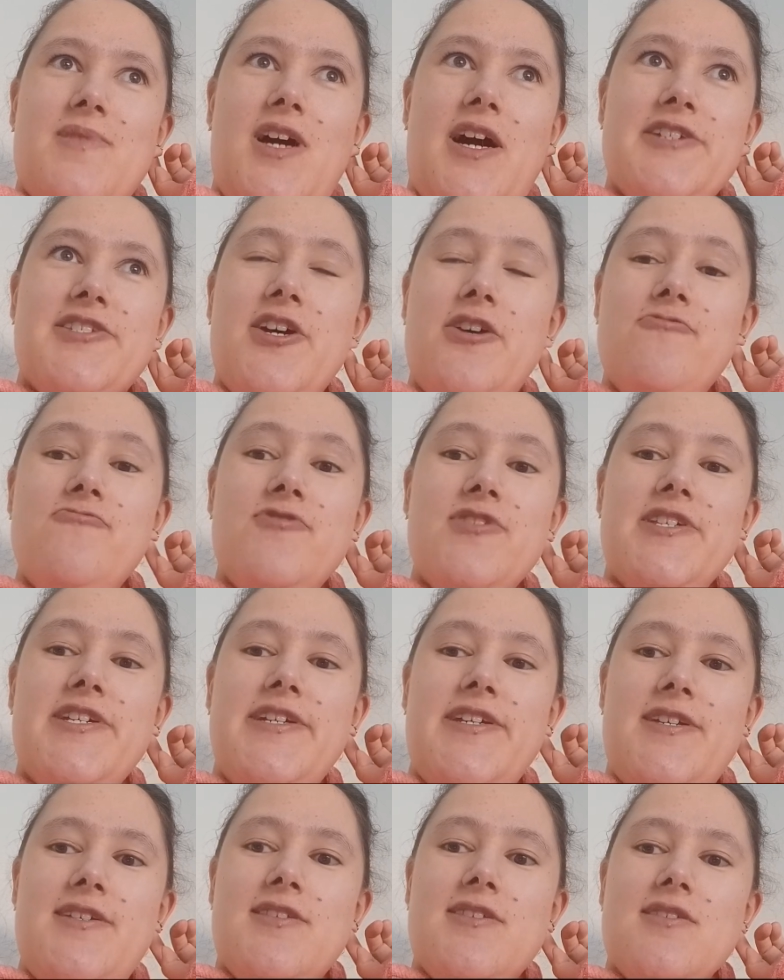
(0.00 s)
I don't
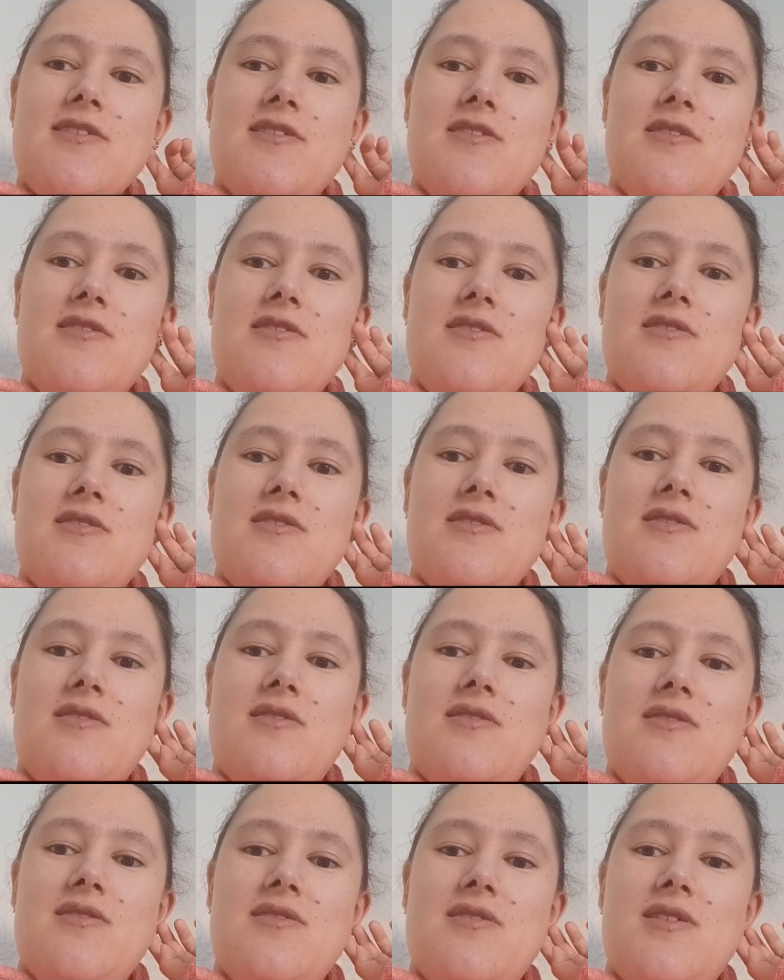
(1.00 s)
need
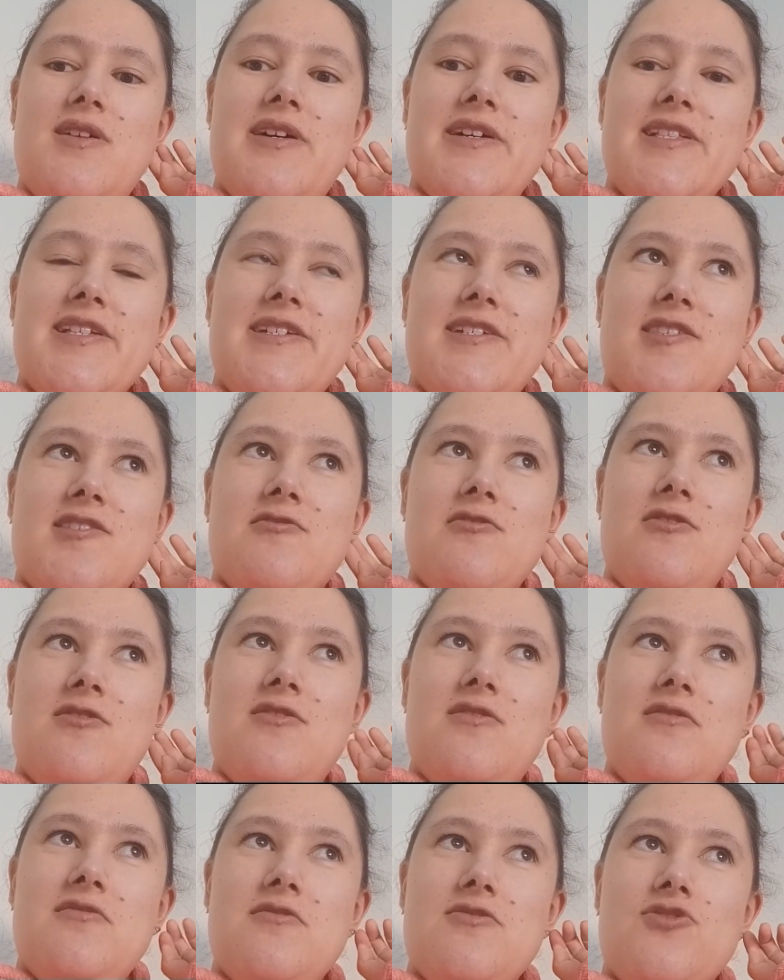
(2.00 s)
at least
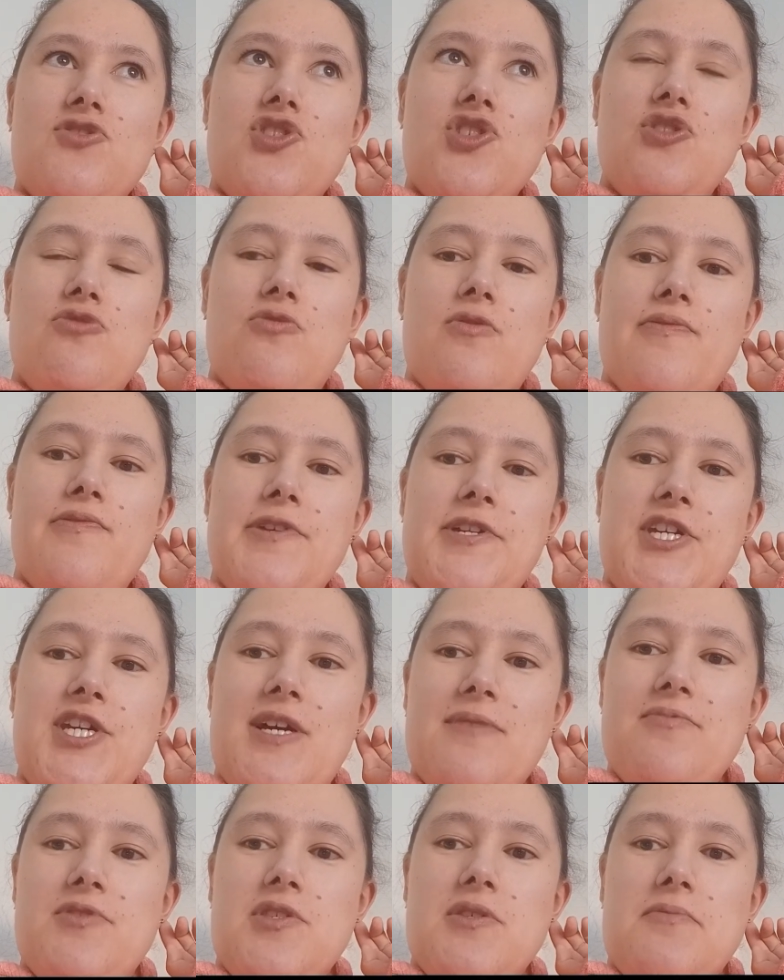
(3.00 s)
2 or 3
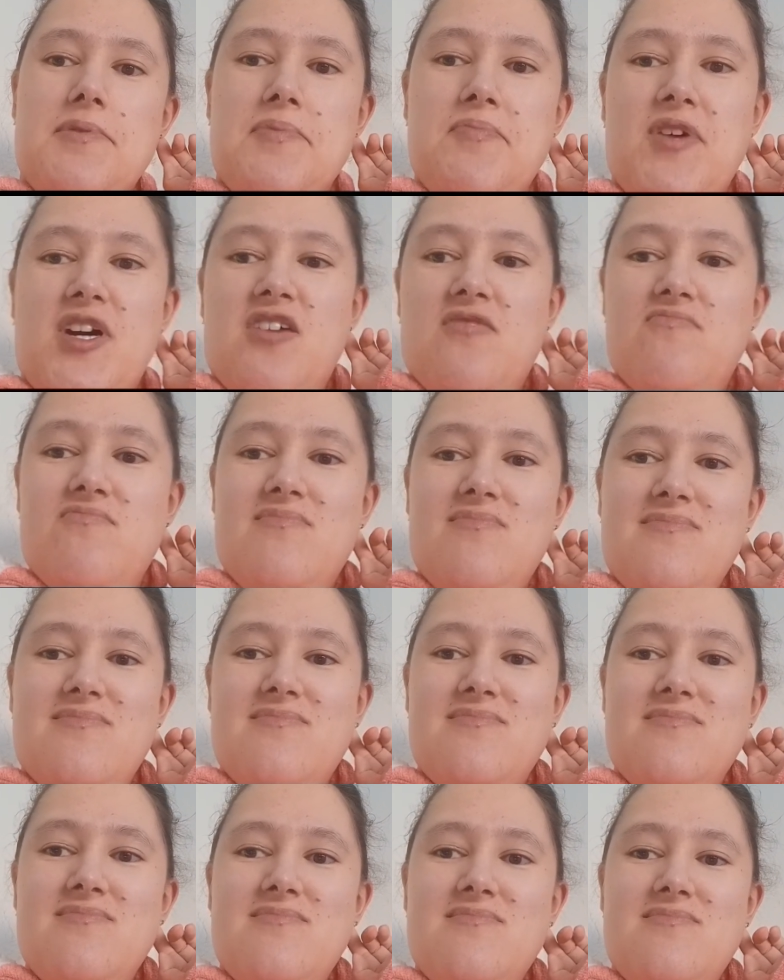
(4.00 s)
chapters of smut.
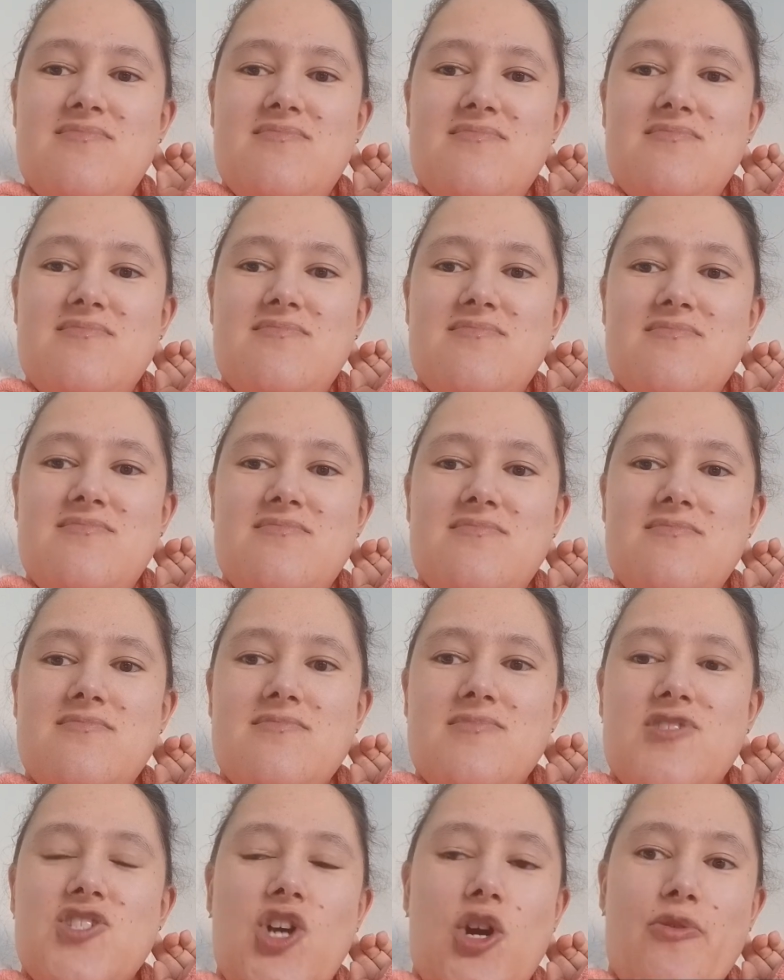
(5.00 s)

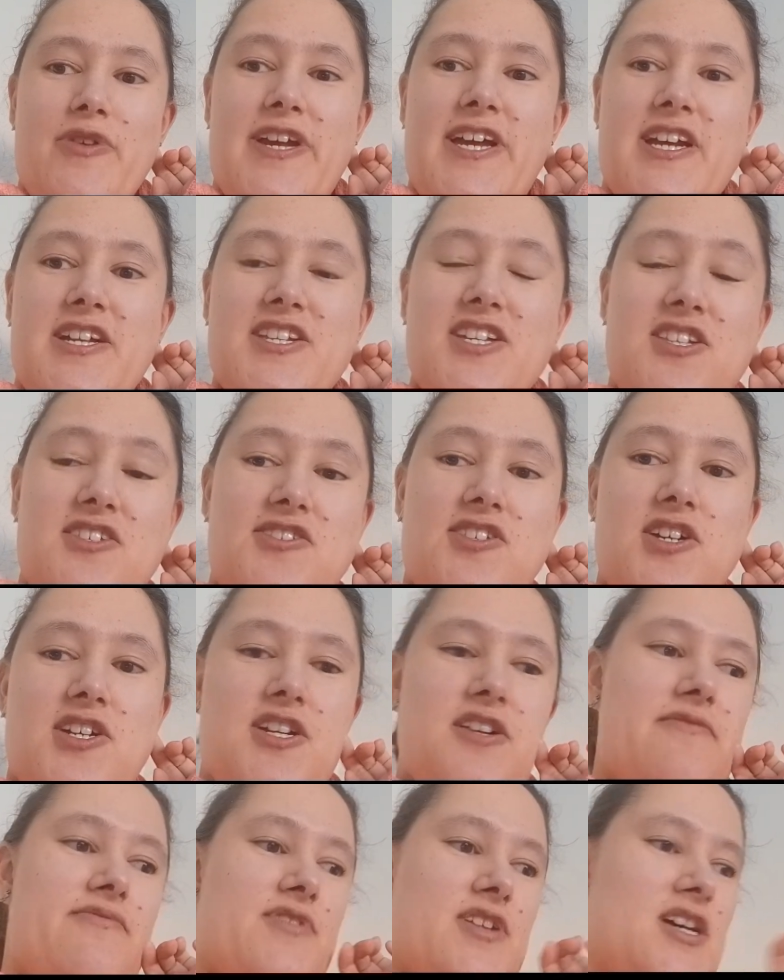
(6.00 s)
Sorry, didn't
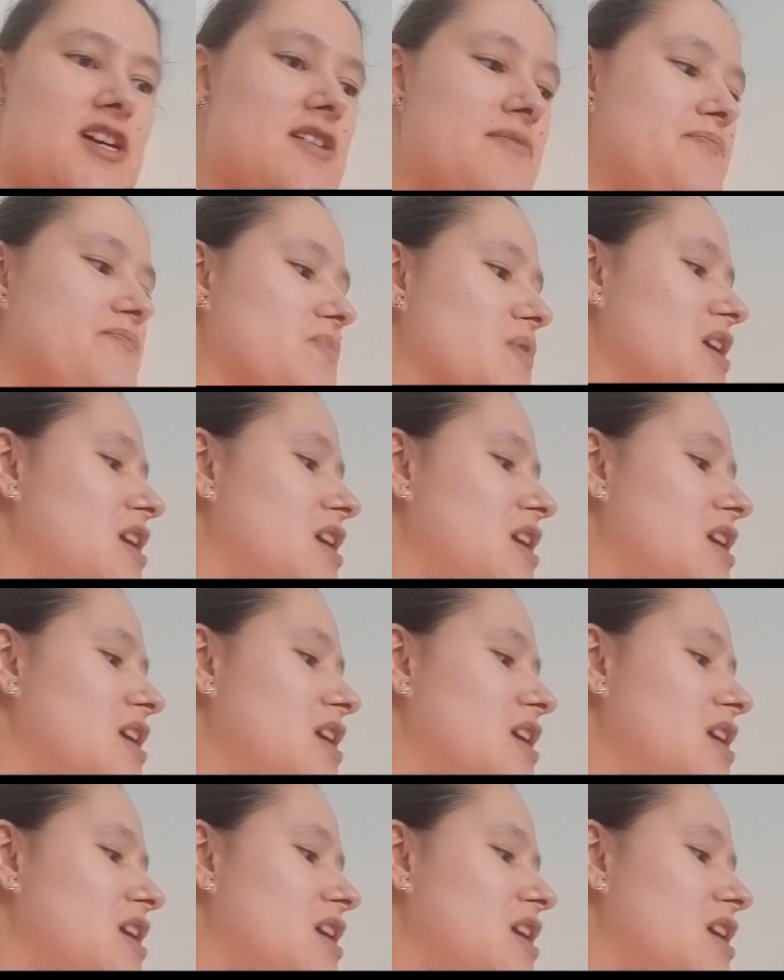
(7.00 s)
sign up for that.